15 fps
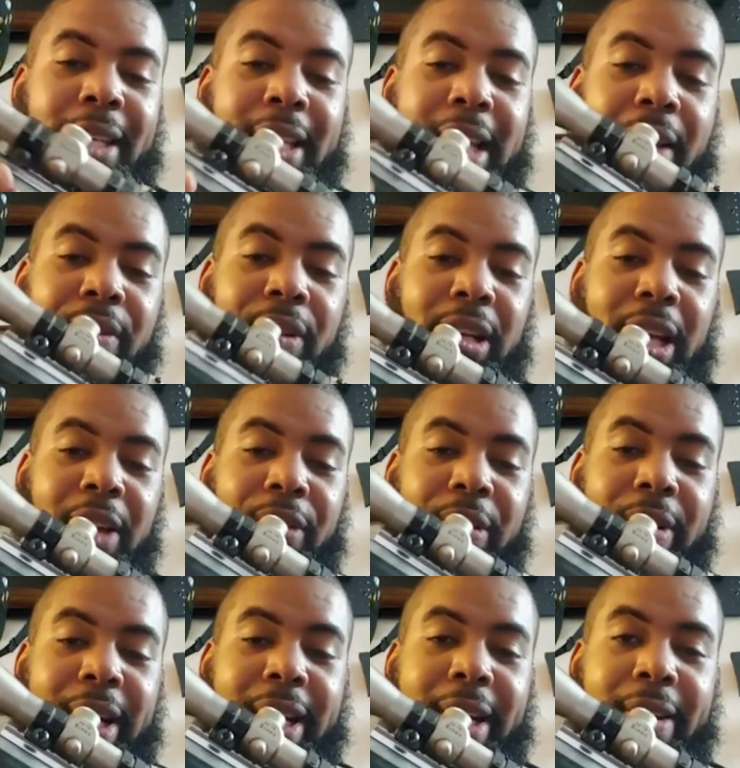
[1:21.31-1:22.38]
You have your
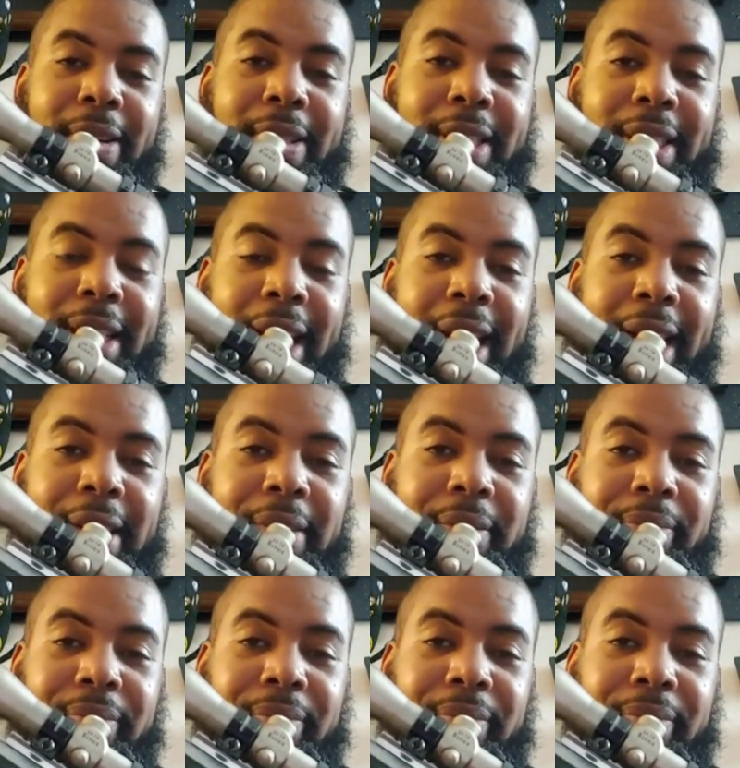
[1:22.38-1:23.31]
lever right here on the side.